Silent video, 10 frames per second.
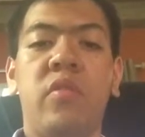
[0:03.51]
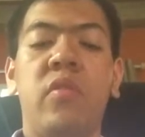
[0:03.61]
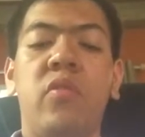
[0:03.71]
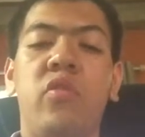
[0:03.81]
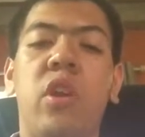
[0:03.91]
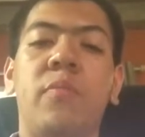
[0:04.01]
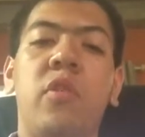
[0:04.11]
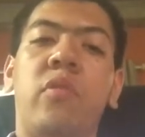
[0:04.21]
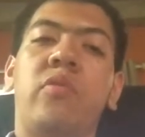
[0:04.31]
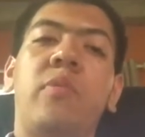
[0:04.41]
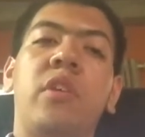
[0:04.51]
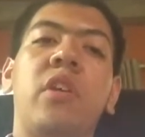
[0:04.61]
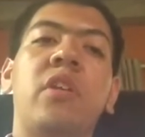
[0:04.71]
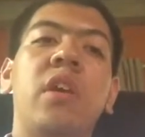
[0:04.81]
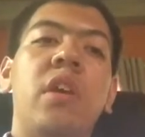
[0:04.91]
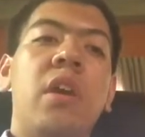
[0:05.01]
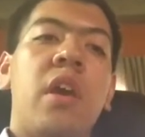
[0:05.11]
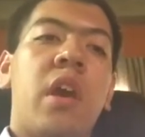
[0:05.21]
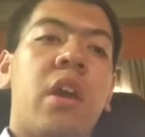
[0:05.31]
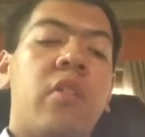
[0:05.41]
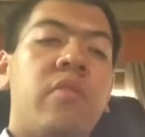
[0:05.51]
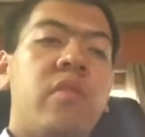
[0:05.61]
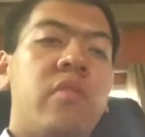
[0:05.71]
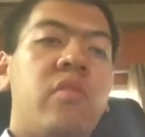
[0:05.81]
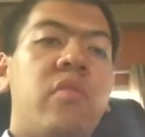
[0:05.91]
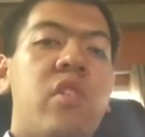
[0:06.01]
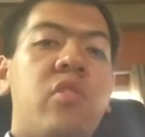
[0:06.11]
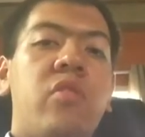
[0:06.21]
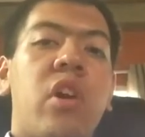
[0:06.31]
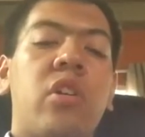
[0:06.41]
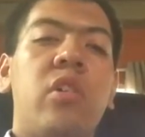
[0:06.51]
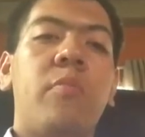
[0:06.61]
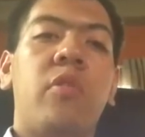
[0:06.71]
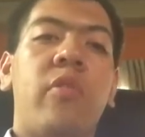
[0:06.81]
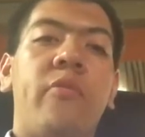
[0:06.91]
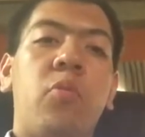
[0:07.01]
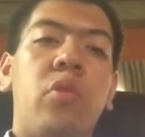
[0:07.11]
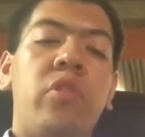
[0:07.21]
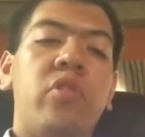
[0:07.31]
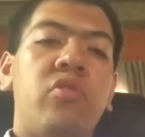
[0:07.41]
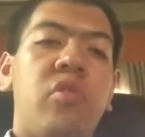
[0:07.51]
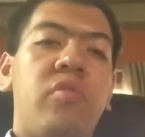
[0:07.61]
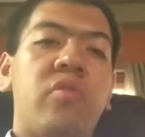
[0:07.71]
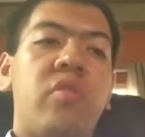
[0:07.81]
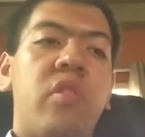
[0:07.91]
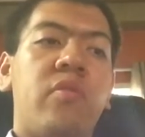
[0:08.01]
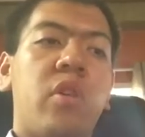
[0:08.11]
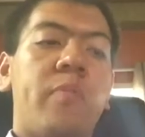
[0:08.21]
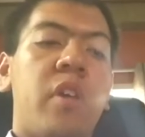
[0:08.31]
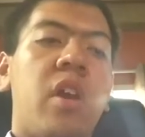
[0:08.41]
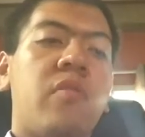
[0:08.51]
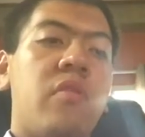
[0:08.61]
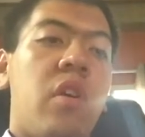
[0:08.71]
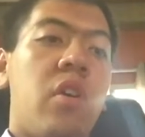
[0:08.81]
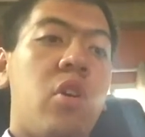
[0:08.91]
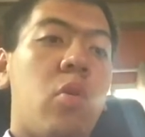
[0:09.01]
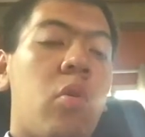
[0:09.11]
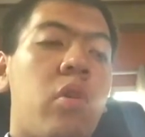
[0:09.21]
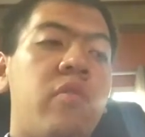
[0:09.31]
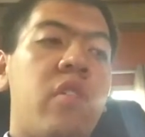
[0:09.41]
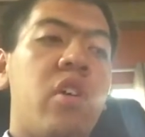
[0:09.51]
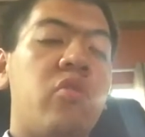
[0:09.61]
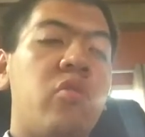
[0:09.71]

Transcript: This is James here speaking, and this is the document of a religion's update here on the